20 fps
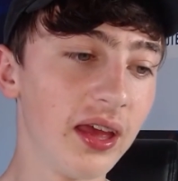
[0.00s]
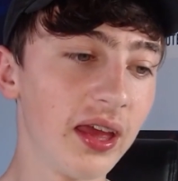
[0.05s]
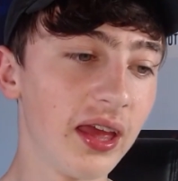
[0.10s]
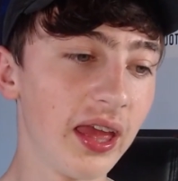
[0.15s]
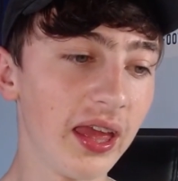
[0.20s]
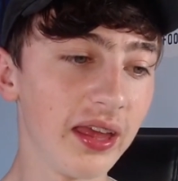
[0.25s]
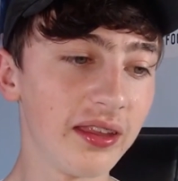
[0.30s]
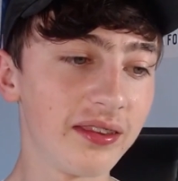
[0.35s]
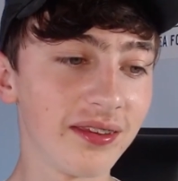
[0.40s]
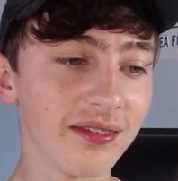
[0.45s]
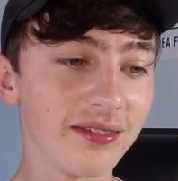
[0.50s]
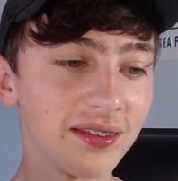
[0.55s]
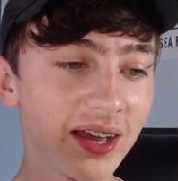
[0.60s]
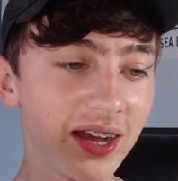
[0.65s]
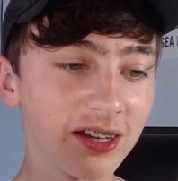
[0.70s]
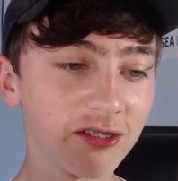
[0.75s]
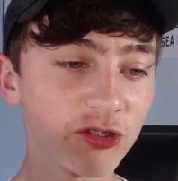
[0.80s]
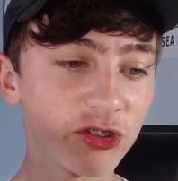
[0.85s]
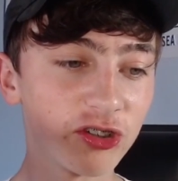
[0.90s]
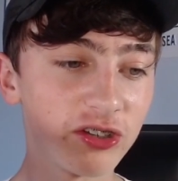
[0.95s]
it is
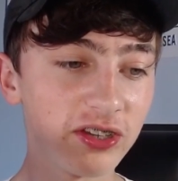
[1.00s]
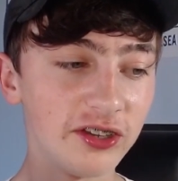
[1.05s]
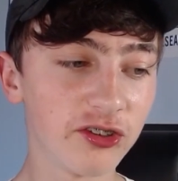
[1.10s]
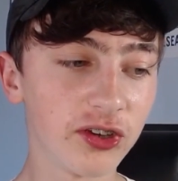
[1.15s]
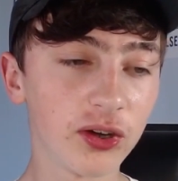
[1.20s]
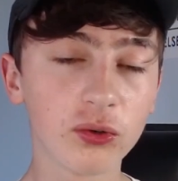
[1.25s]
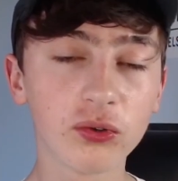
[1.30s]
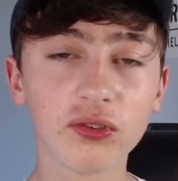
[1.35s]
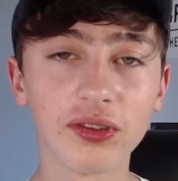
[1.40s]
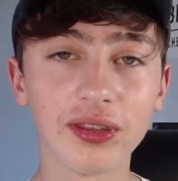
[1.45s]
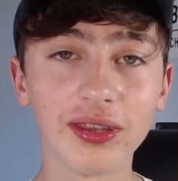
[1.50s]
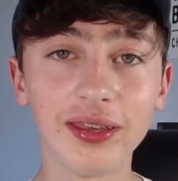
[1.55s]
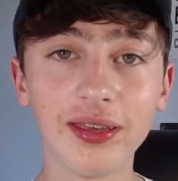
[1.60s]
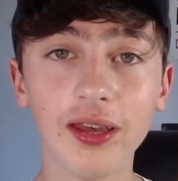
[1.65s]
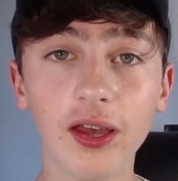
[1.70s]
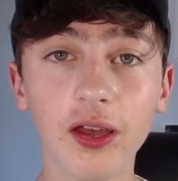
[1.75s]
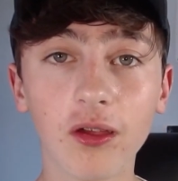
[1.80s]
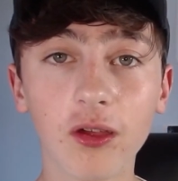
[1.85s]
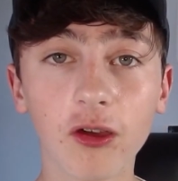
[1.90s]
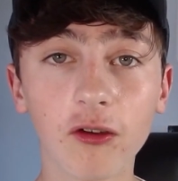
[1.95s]
actually Chelsea
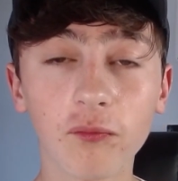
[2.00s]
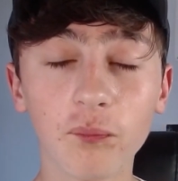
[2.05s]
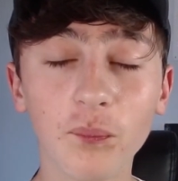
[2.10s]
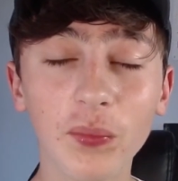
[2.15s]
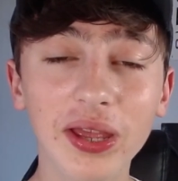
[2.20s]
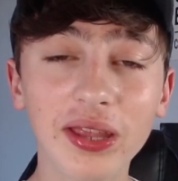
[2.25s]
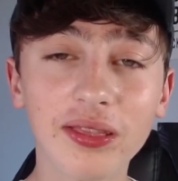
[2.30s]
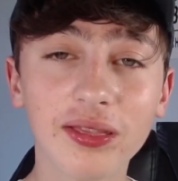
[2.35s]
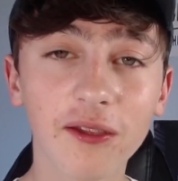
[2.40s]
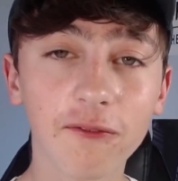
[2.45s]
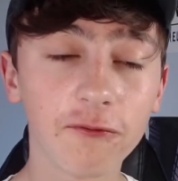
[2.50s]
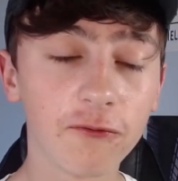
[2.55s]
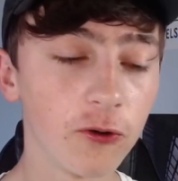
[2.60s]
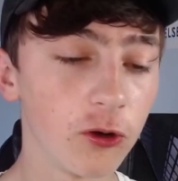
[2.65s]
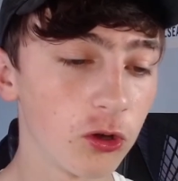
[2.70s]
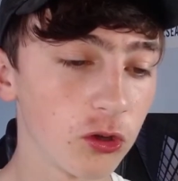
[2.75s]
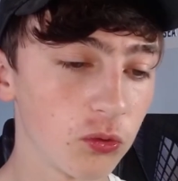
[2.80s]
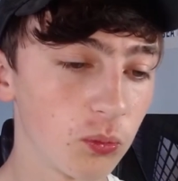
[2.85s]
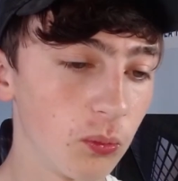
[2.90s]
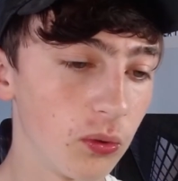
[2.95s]
who have made the
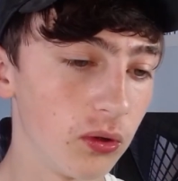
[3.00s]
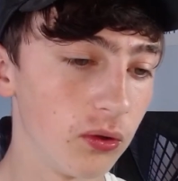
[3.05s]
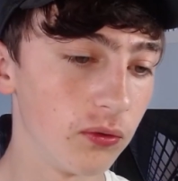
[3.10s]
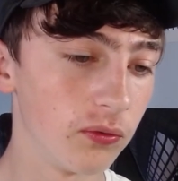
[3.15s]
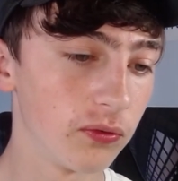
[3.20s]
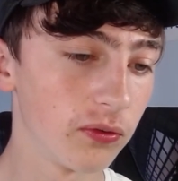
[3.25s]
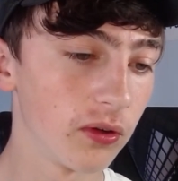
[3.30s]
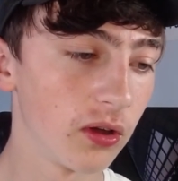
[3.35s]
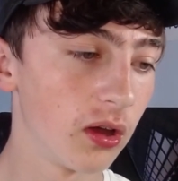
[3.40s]
first move